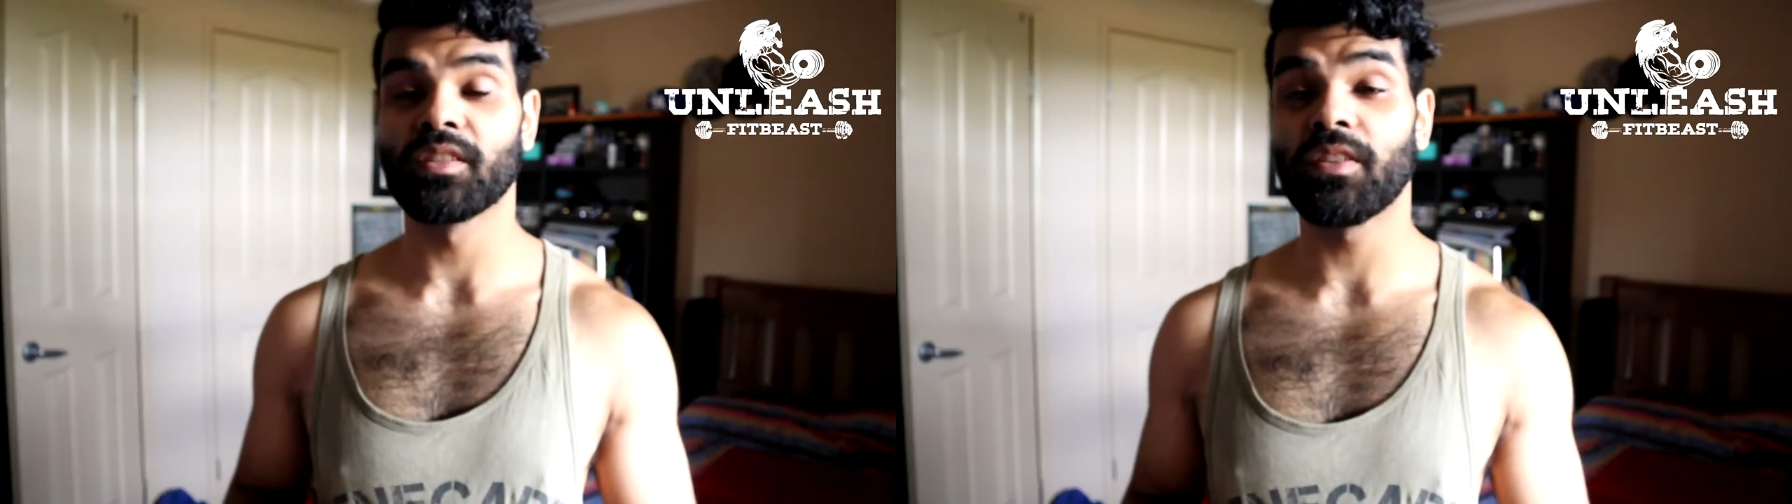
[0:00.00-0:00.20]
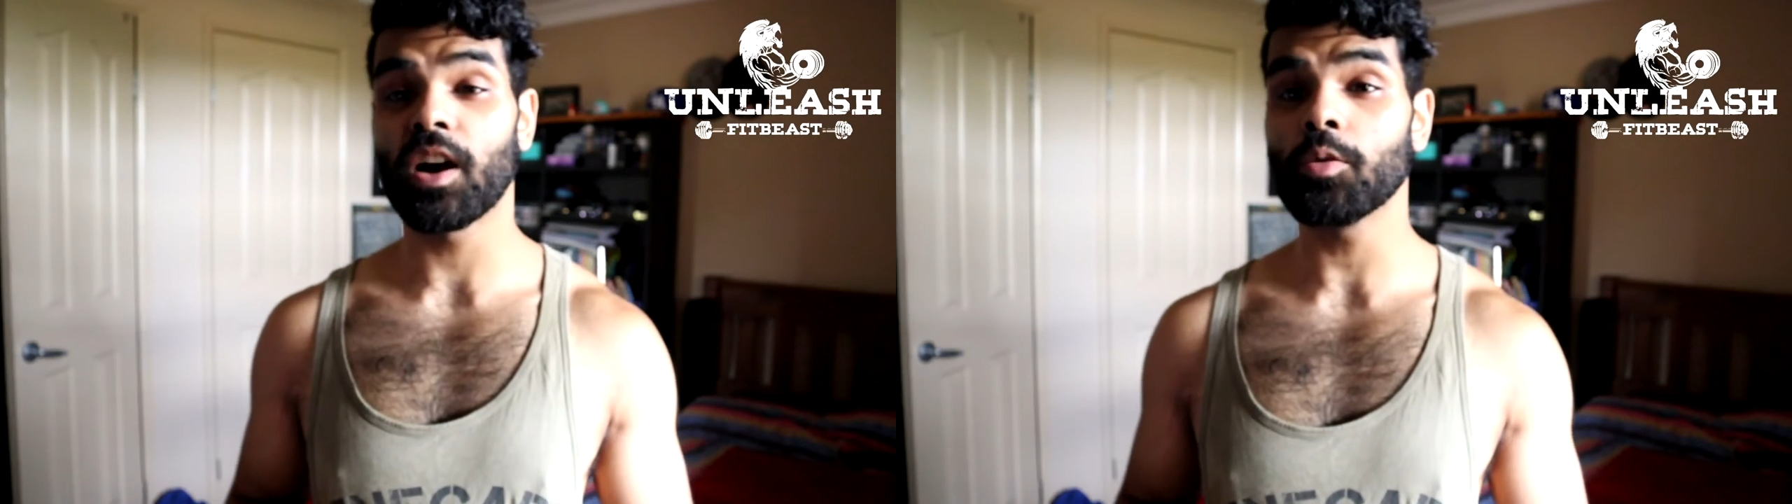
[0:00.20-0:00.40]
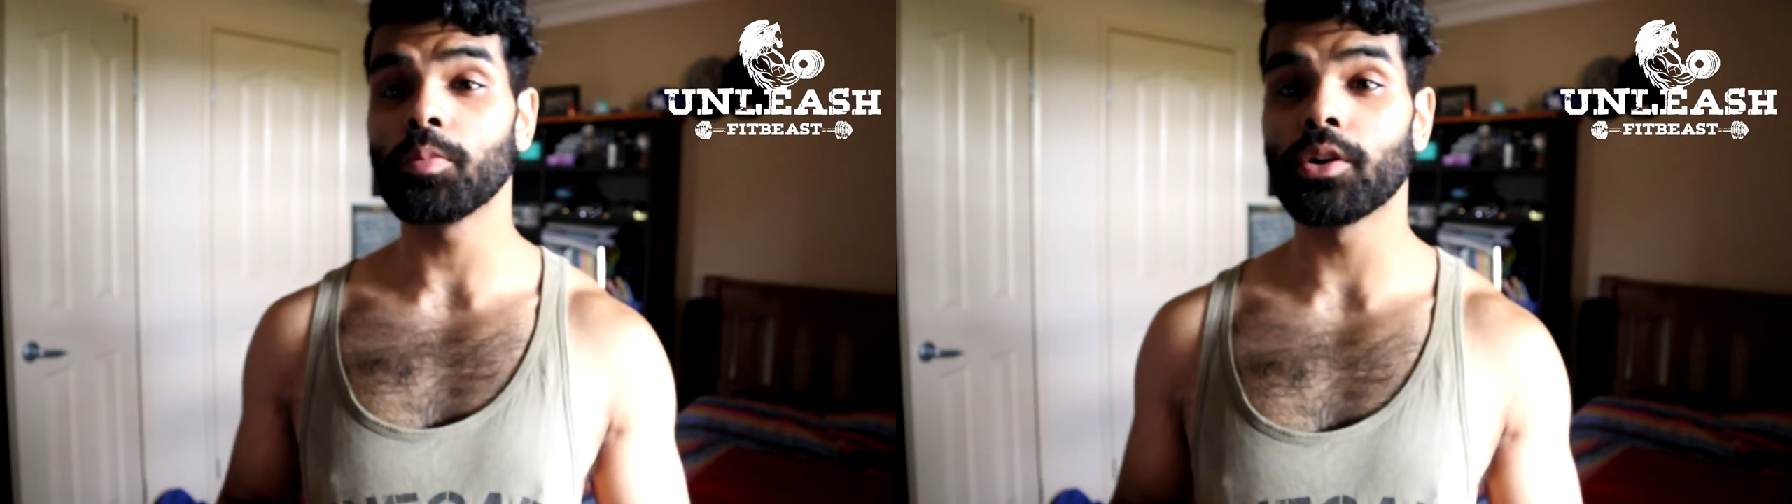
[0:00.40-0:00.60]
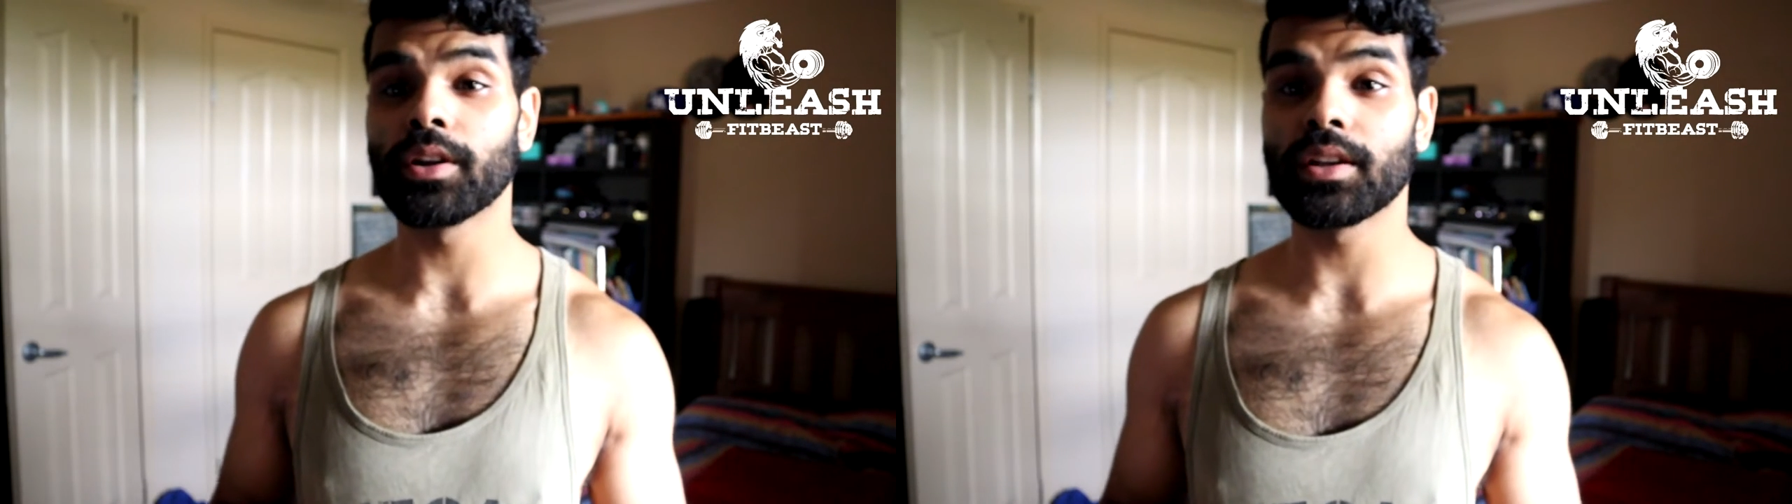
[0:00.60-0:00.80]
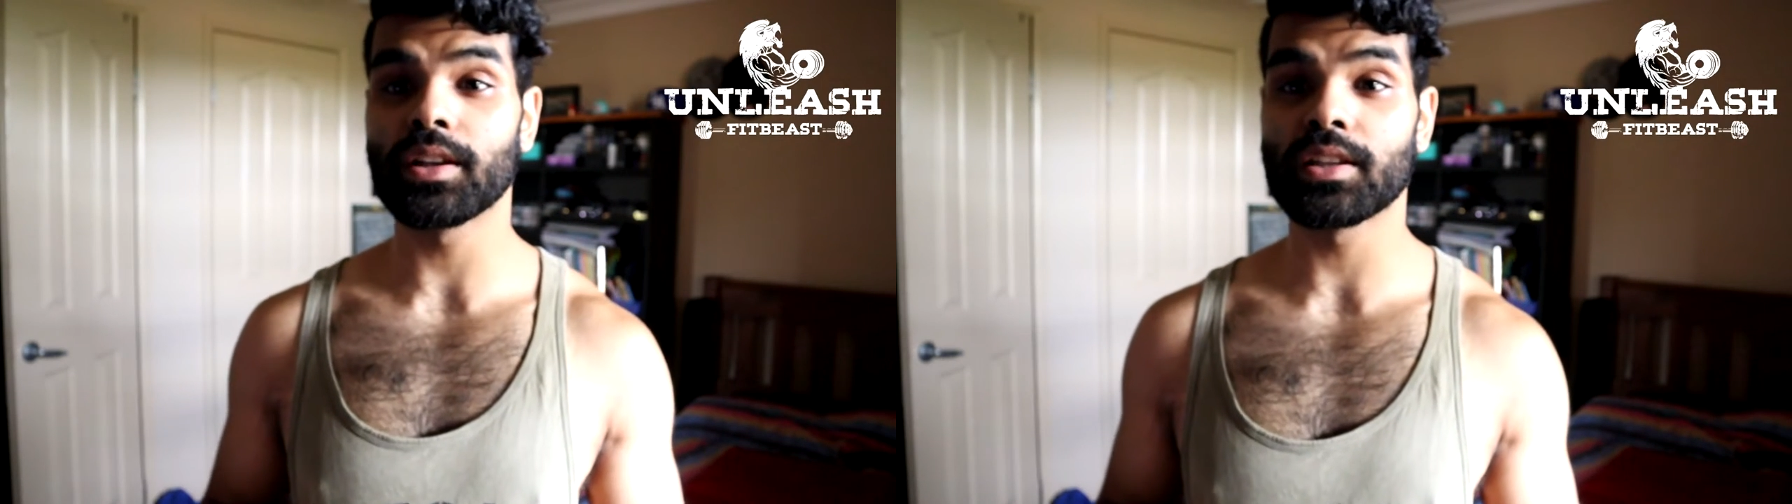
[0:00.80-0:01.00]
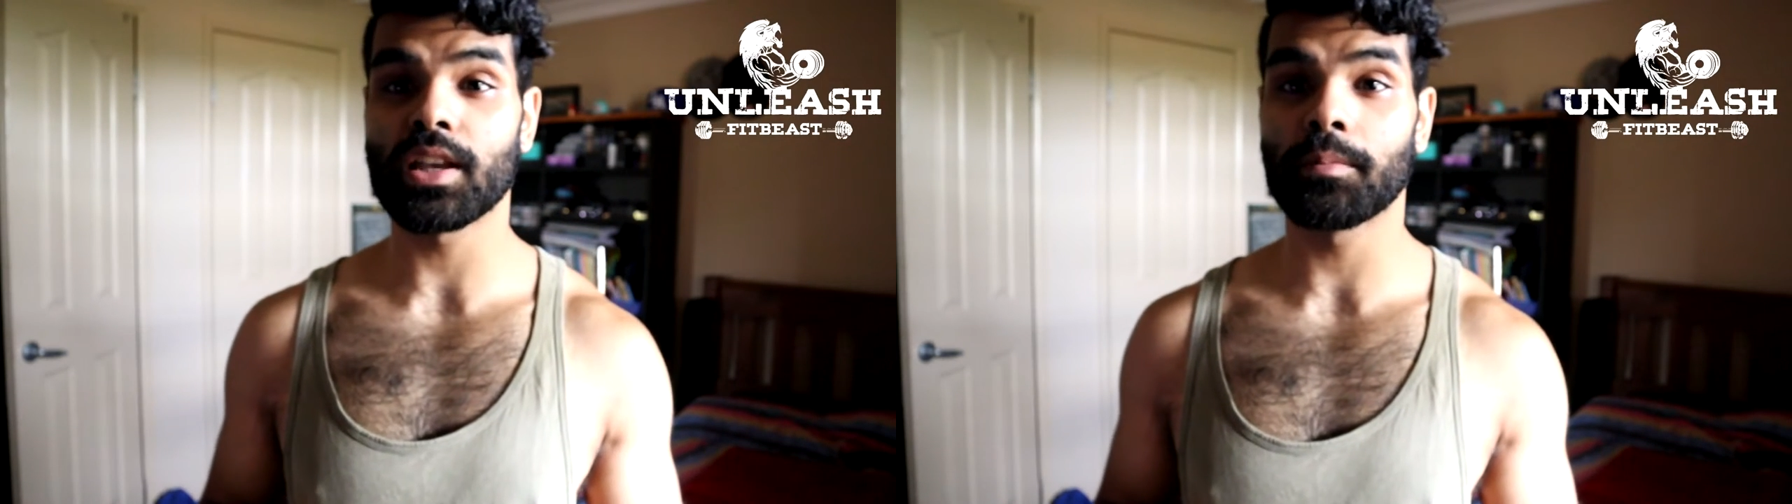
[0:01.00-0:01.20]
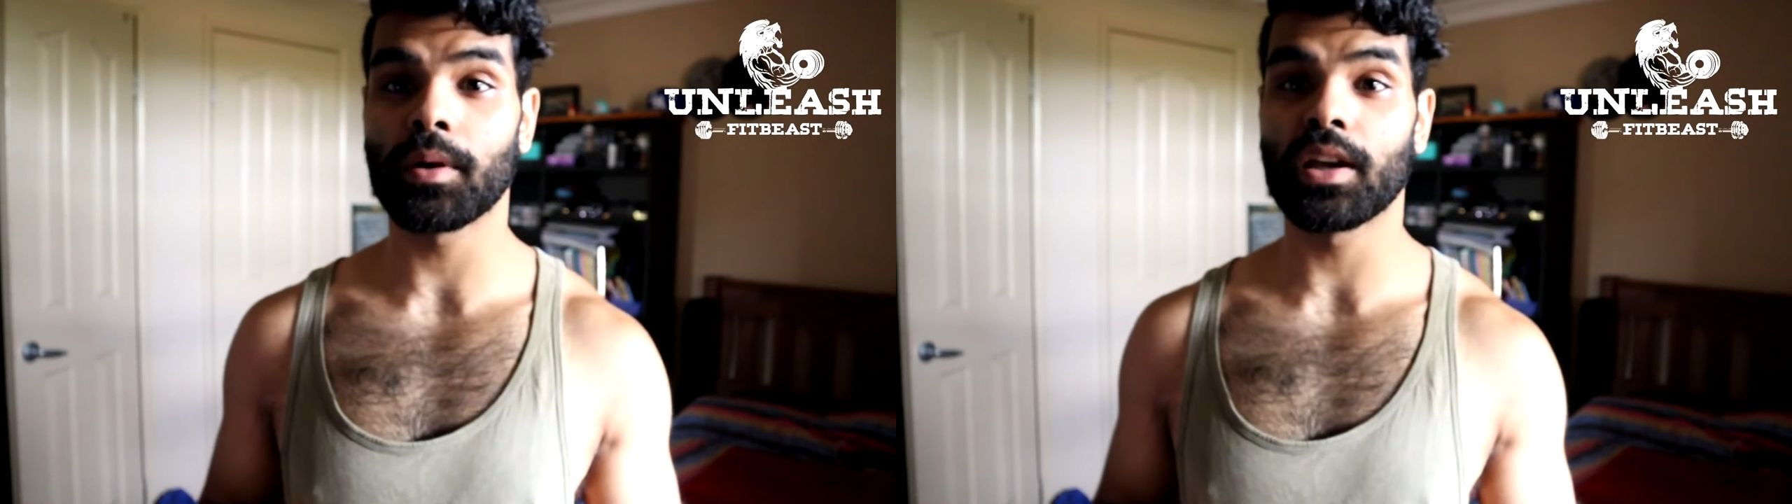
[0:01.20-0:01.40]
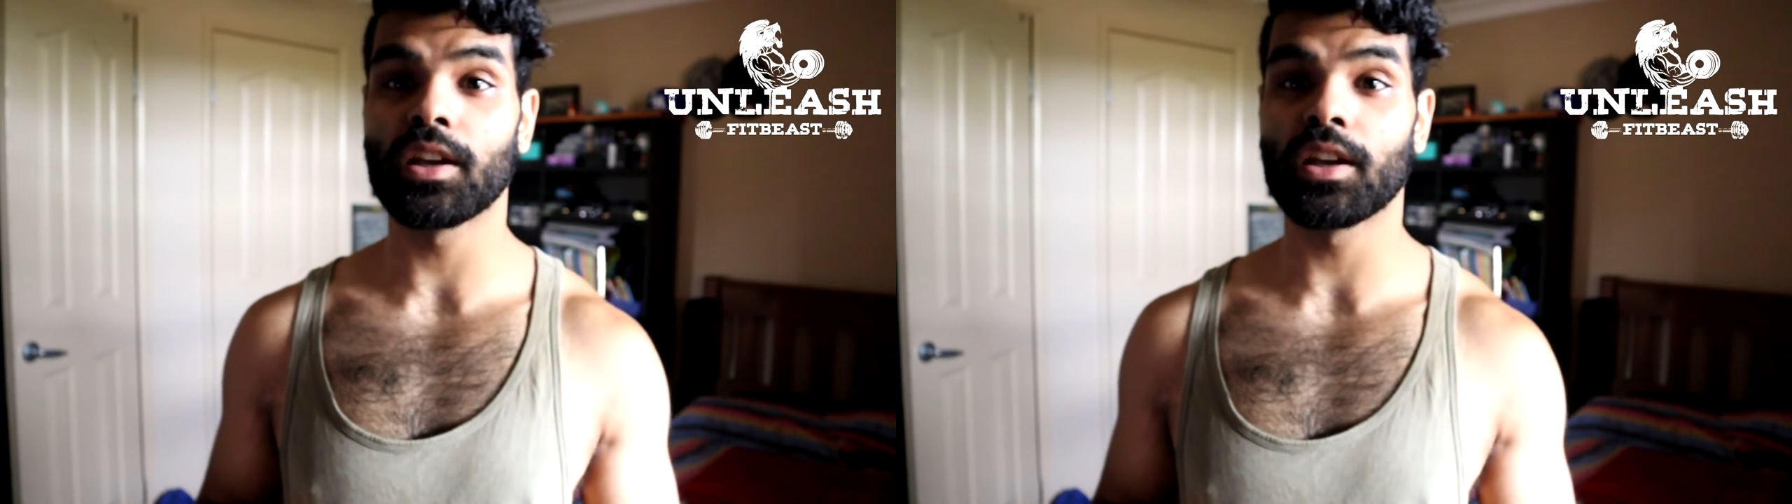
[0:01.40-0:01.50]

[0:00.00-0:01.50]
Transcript: The final point is that by